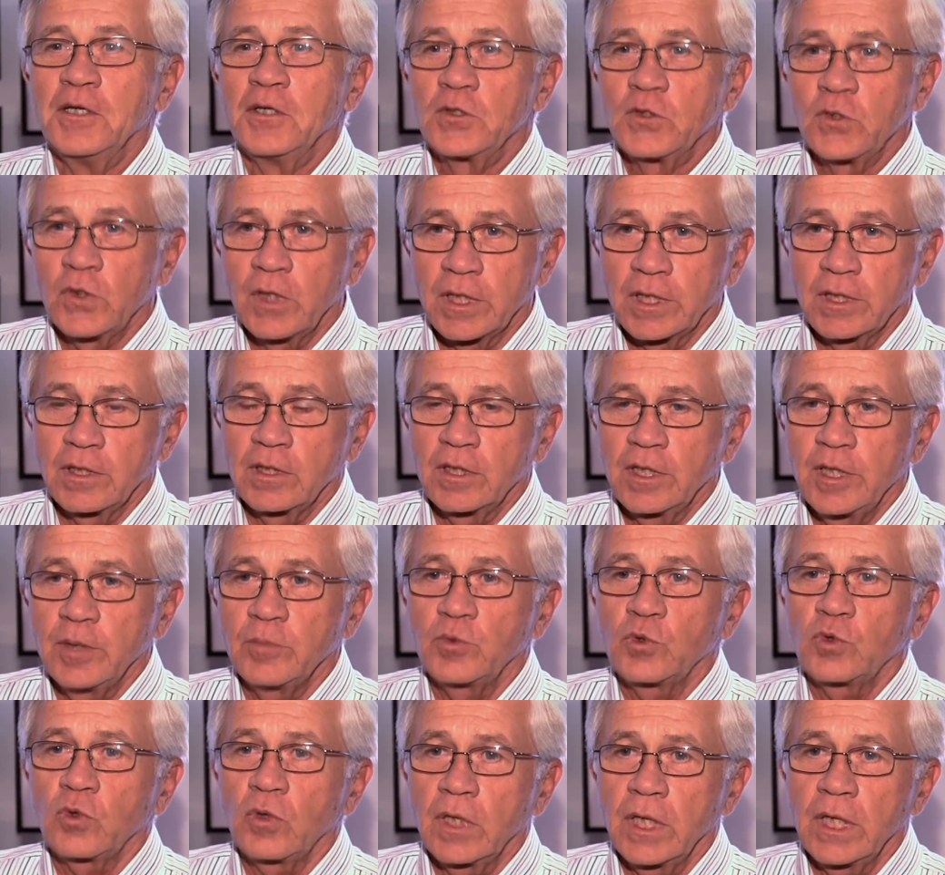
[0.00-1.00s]
So I can
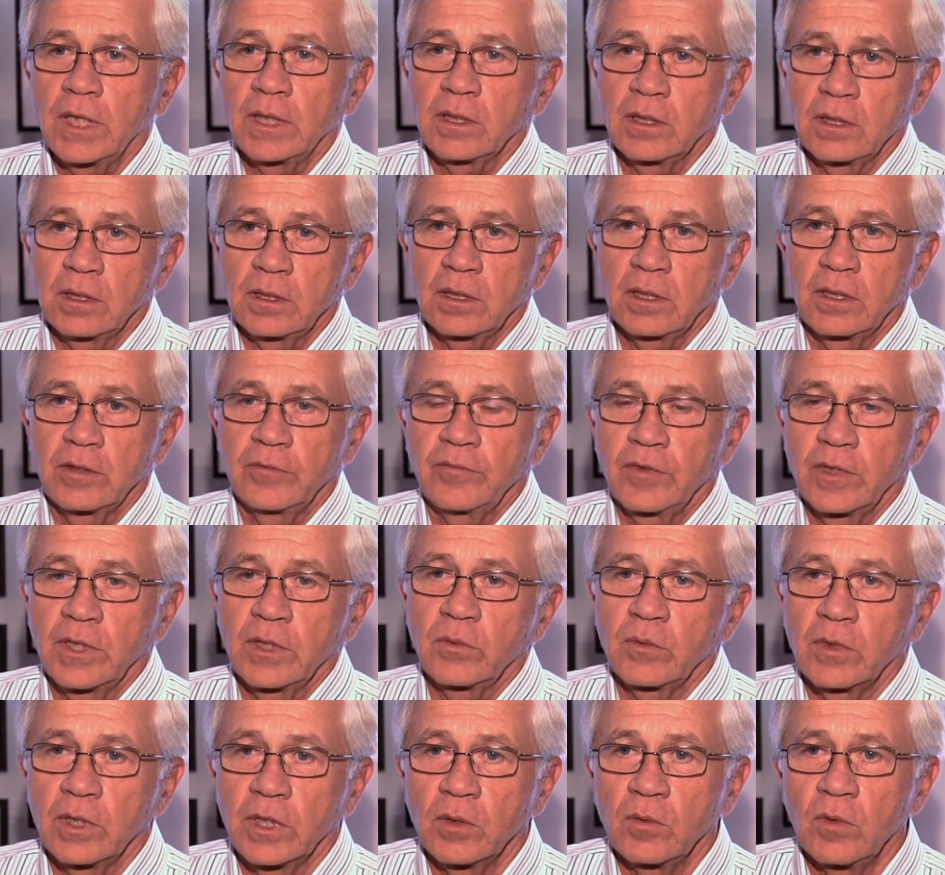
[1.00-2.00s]
keep trying it until I
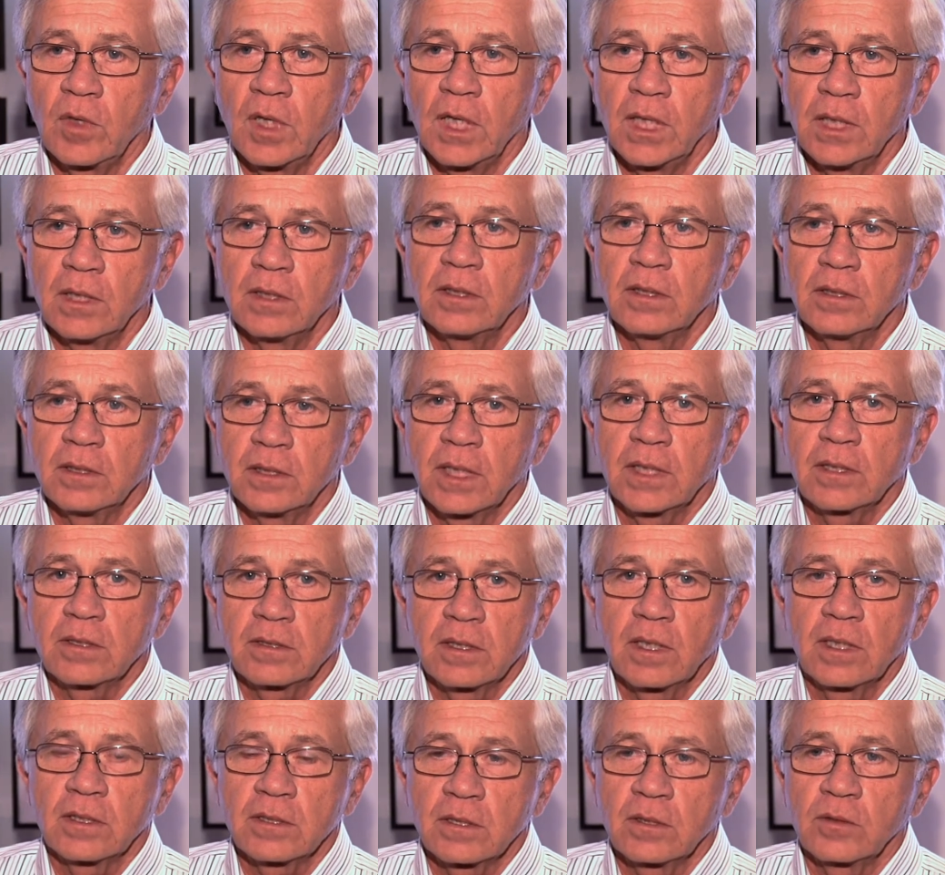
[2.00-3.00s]
find what I want, and
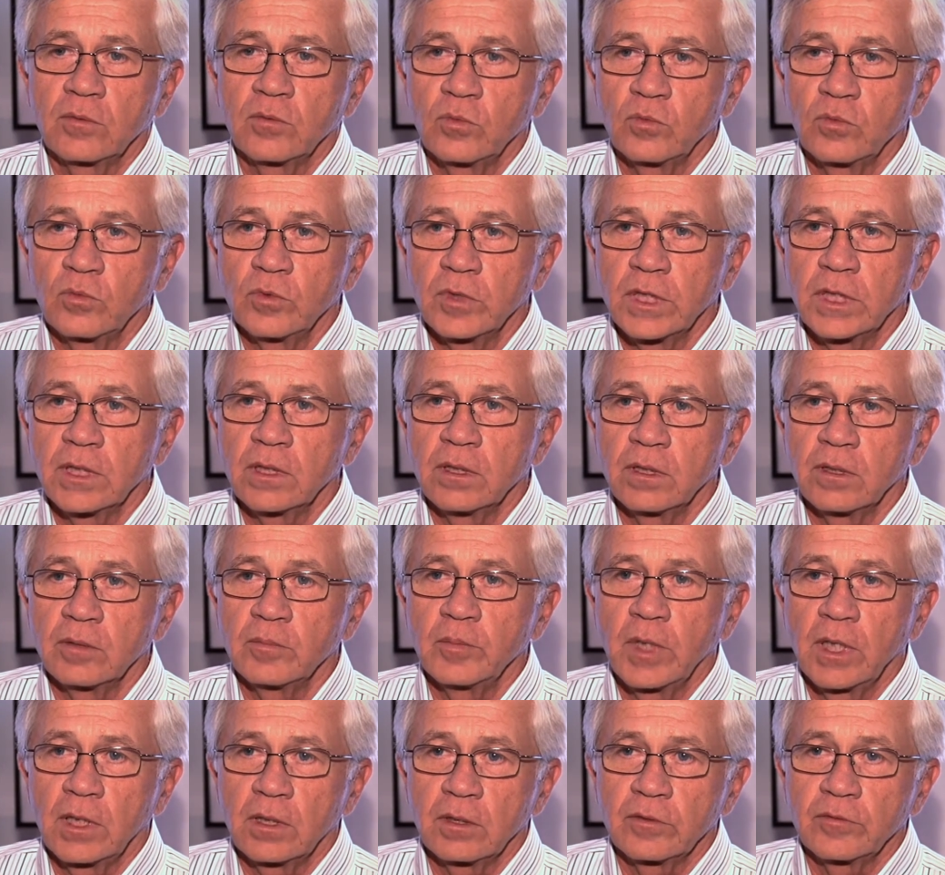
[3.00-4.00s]
that's, that's a really
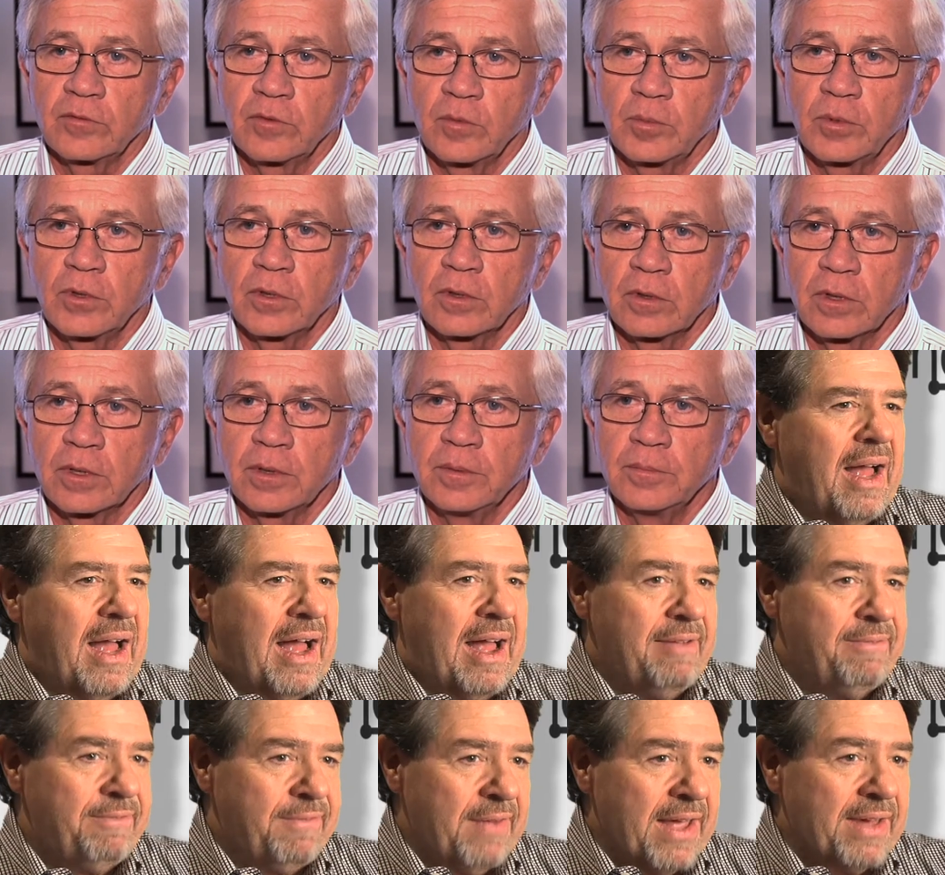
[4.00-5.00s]
powerful program.
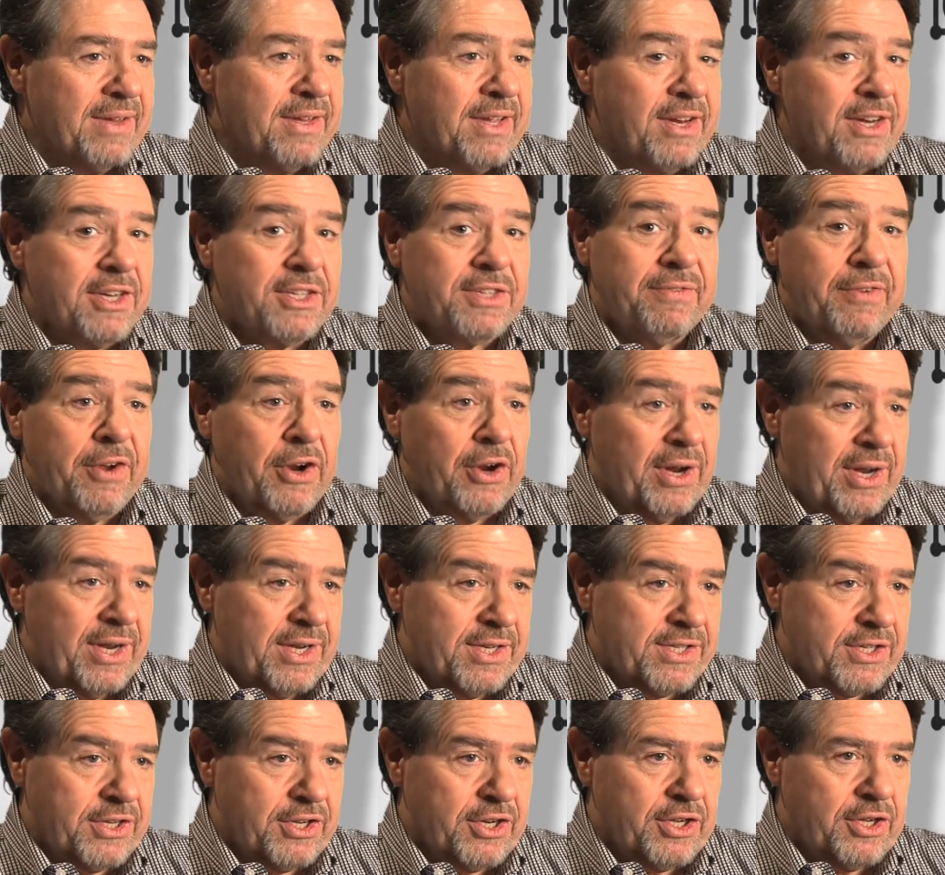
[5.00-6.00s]
I found that it's very
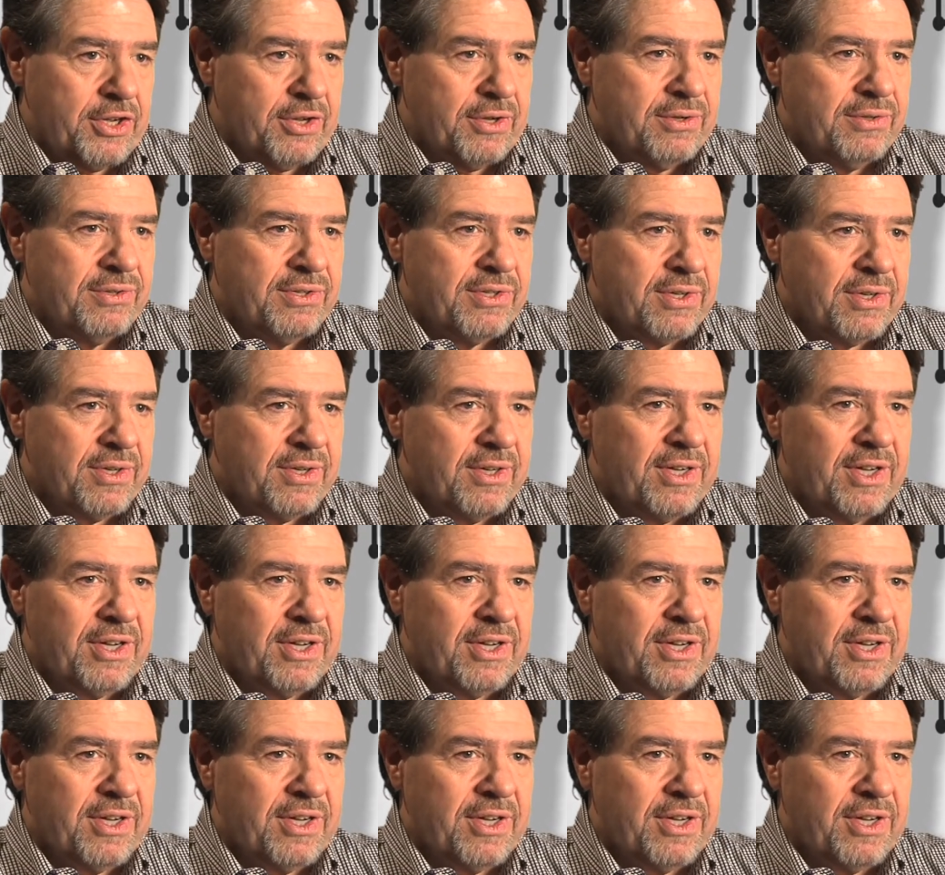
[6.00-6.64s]
easy to use.